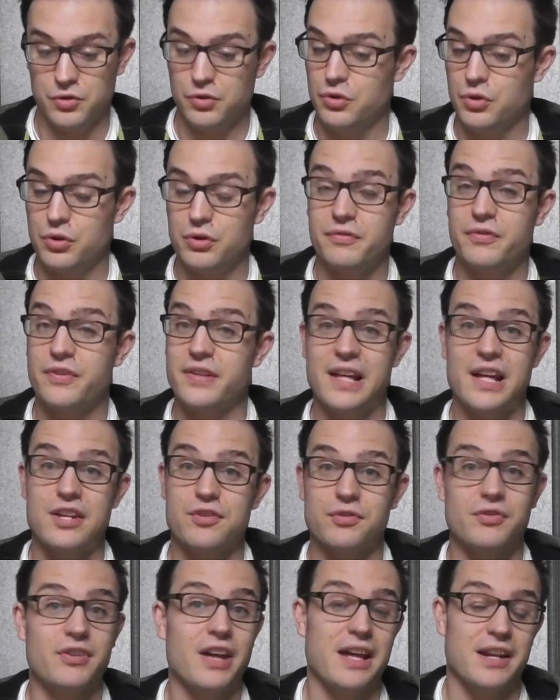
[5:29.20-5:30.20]
good for the
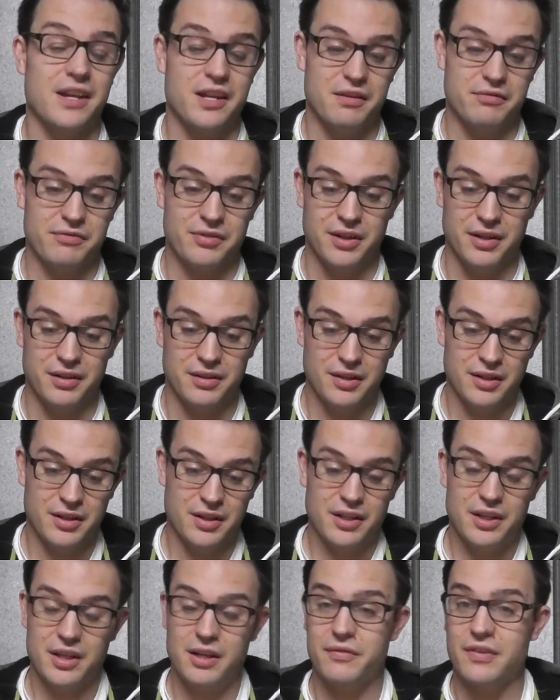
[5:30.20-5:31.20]
edge retaining
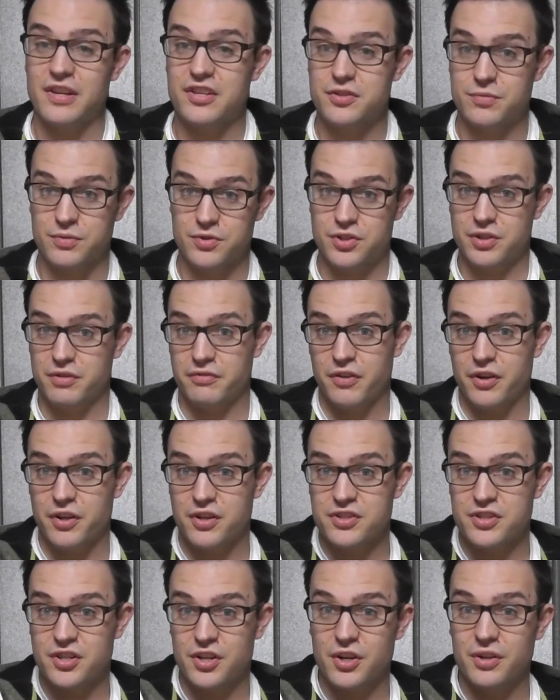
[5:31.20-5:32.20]
if that's what you're
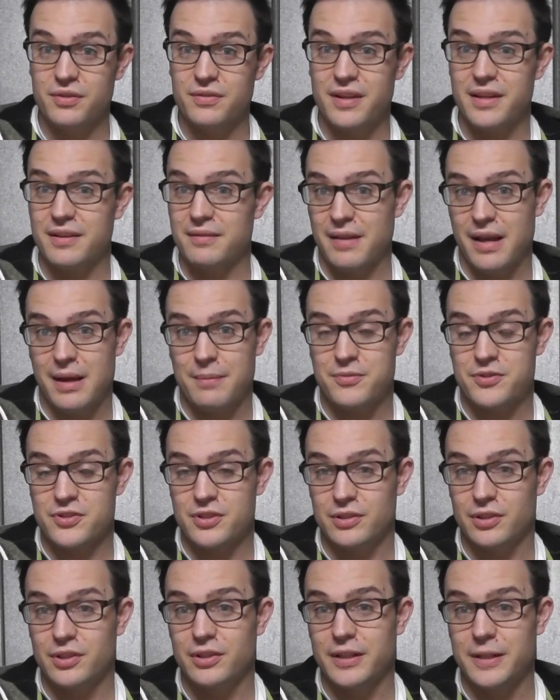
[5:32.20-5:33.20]
focusing on, then
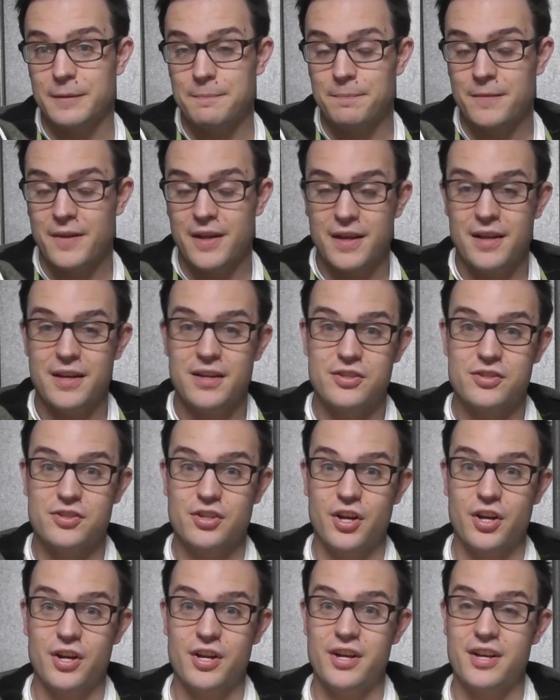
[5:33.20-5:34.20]
absolutely.
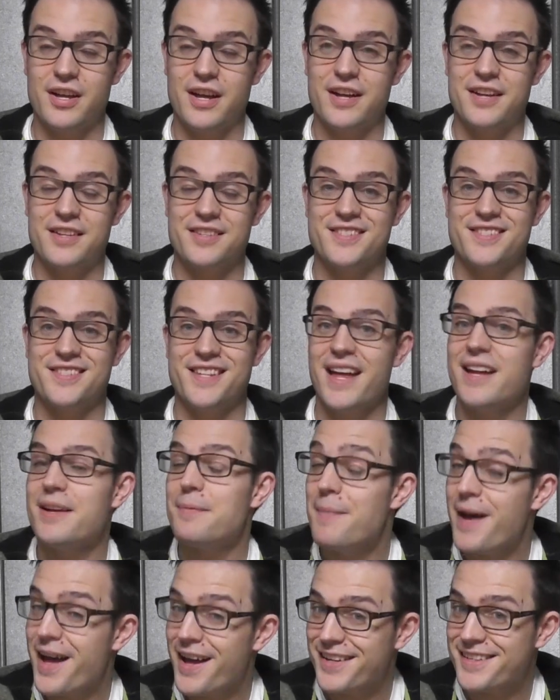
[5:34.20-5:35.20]
So Z
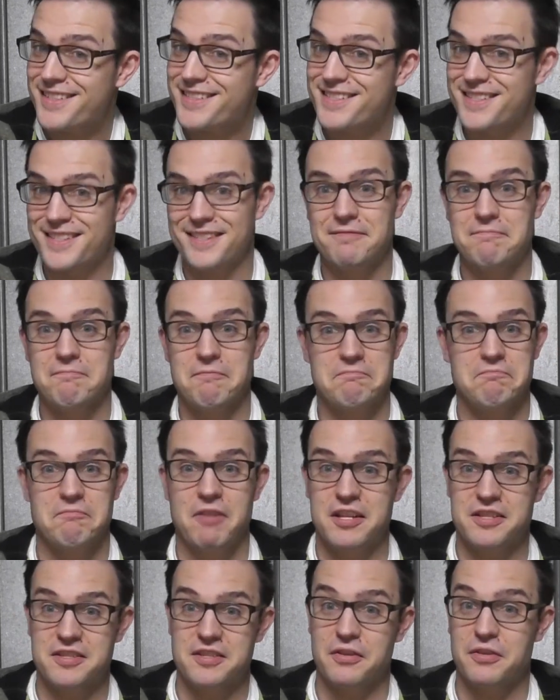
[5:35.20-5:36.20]
Max
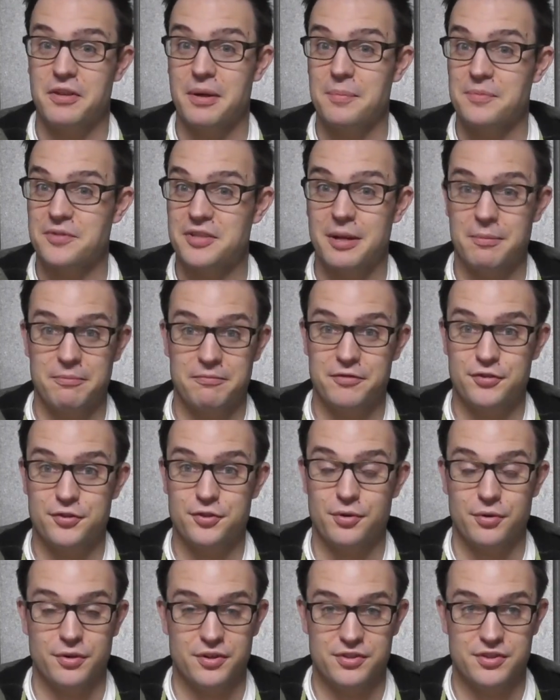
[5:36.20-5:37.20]
gets the thumbs up for
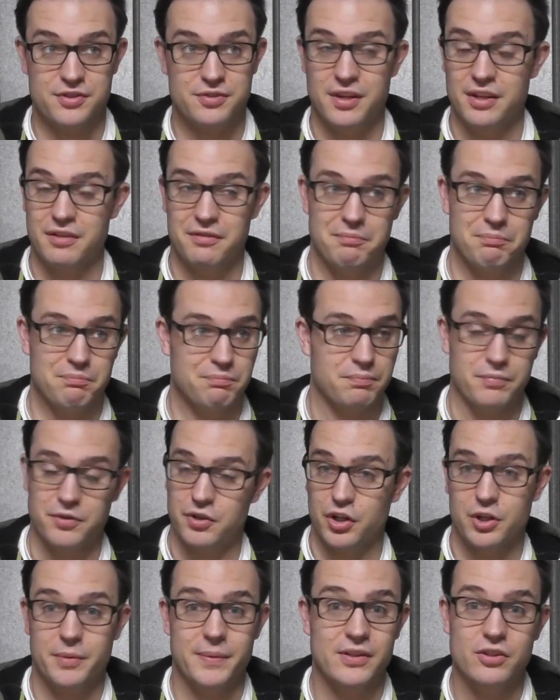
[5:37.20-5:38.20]
sure. It's
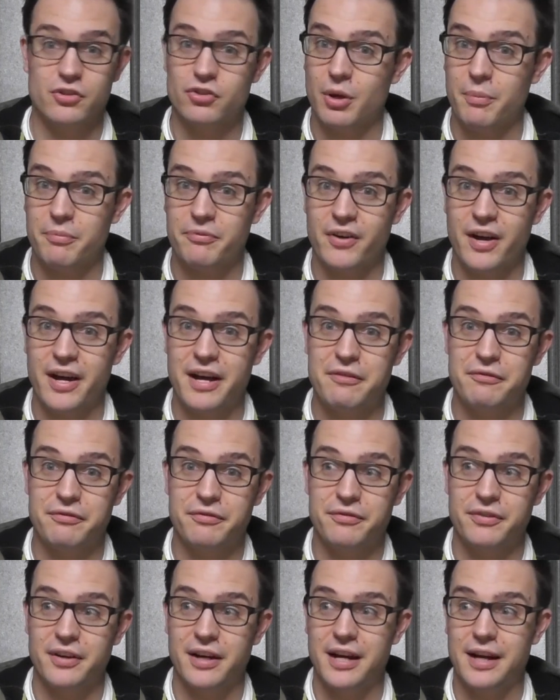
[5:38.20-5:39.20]
got to be in the top
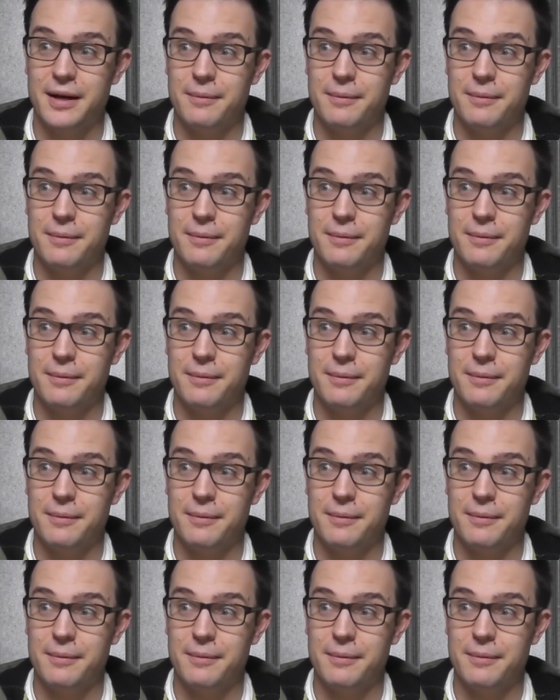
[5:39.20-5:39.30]
5